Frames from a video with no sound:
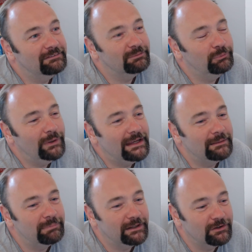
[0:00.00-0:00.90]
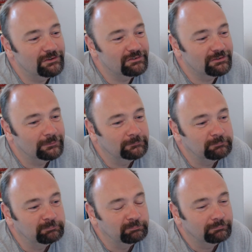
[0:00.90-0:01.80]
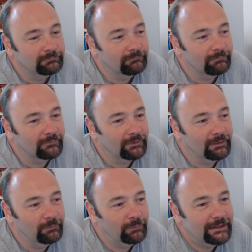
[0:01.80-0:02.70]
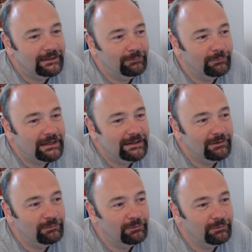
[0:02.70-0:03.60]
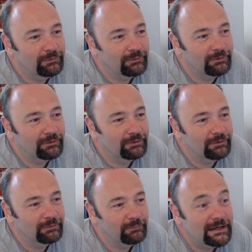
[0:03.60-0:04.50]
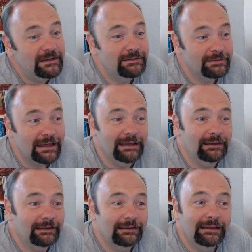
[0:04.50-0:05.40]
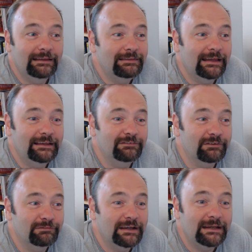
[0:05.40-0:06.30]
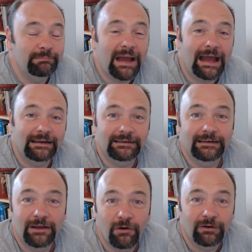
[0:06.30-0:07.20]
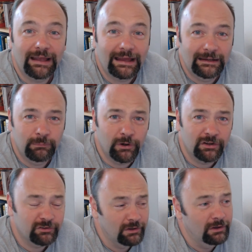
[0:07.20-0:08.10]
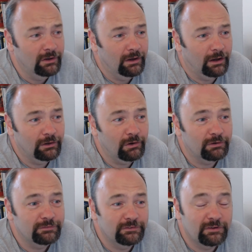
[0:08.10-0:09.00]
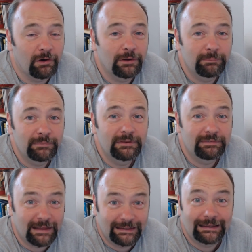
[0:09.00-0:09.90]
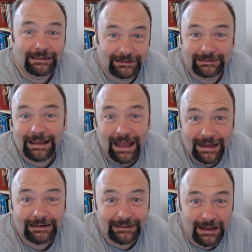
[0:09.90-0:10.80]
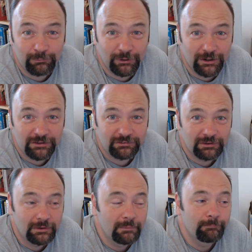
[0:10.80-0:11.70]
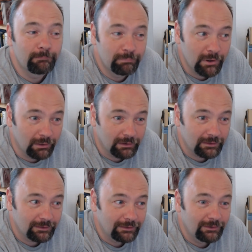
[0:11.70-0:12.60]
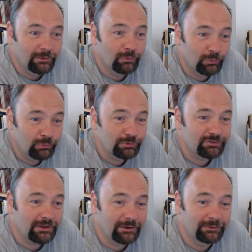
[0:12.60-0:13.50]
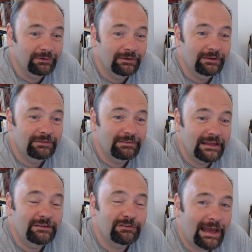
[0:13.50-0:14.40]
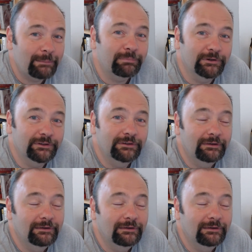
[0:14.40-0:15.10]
weird because when you think things are really bad and can't get any worse. A lot of the time they can get worse, but also things happen